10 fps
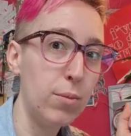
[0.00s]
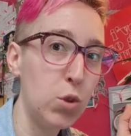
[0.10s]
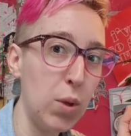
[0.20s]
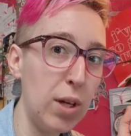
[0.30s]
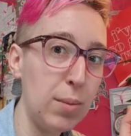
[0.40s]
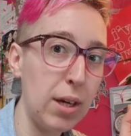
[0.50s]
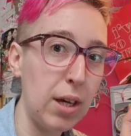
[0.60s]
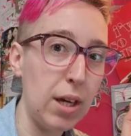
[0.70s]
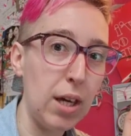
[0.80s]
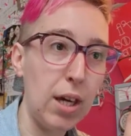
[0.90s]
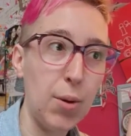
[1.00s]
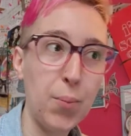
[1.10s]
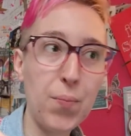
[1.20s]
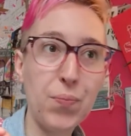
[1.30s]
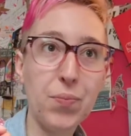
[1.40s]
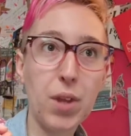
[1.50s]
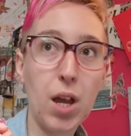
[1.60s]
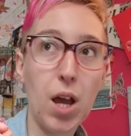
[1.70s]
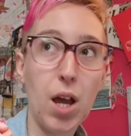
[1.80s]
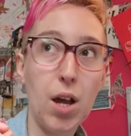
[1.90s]
tweet me,
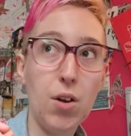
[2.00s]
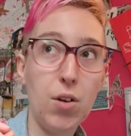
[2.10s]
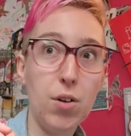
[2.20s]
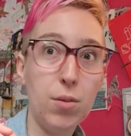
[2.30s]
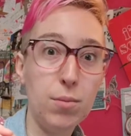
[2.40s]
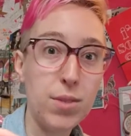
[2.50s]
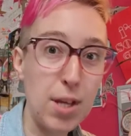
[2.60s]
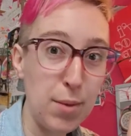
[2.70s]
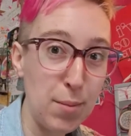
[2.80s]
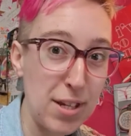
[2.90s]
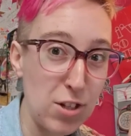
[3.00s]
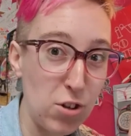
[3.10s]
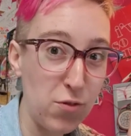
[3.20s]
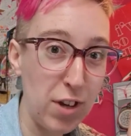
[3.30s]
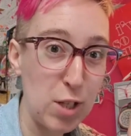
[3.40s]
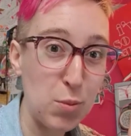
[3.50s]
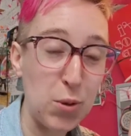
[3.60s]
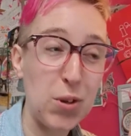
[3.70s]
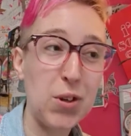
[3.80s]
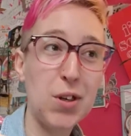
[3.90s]
send me a message on Facebook.